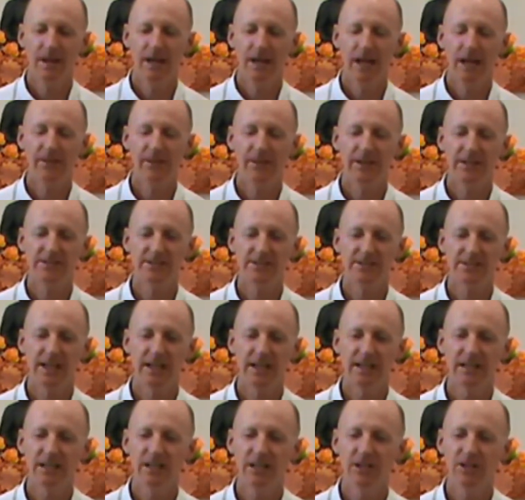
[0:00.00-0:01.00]
And then
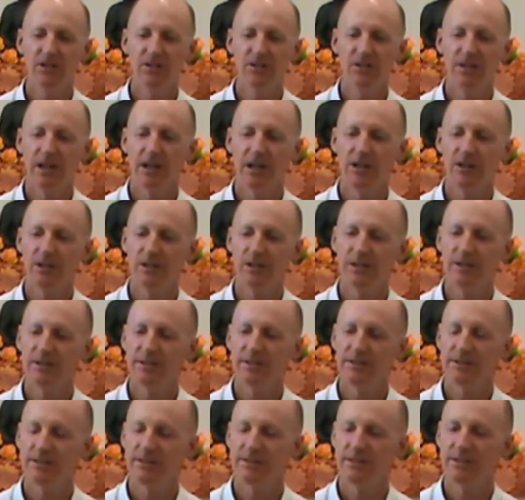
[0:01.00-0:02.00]
suddenly you
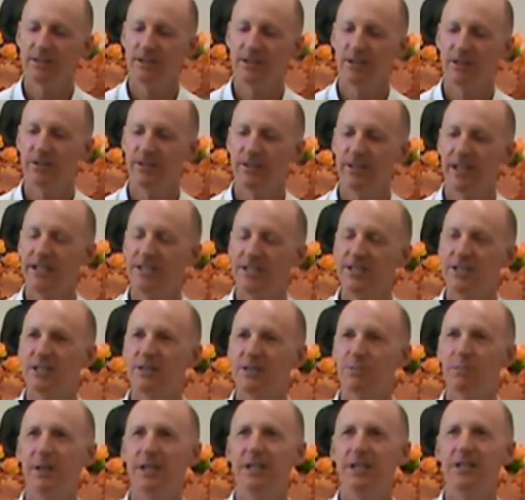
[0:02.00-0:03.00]
notice your
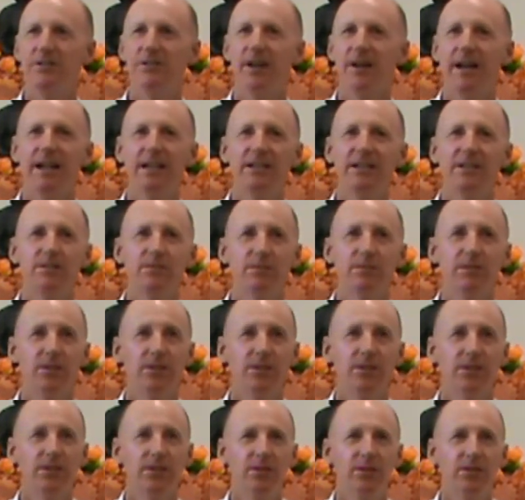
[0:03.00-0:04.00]
attention's been dragged to a
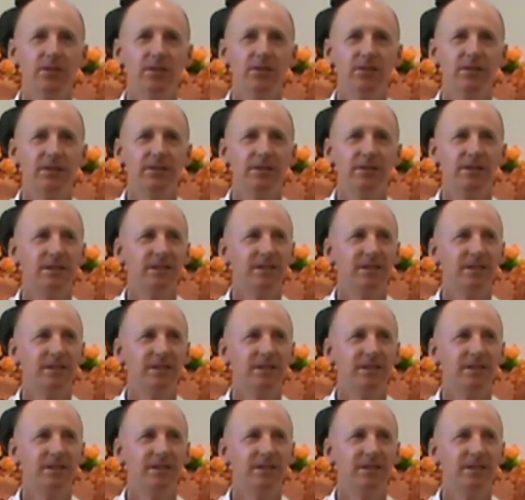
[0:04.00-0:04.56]
thought.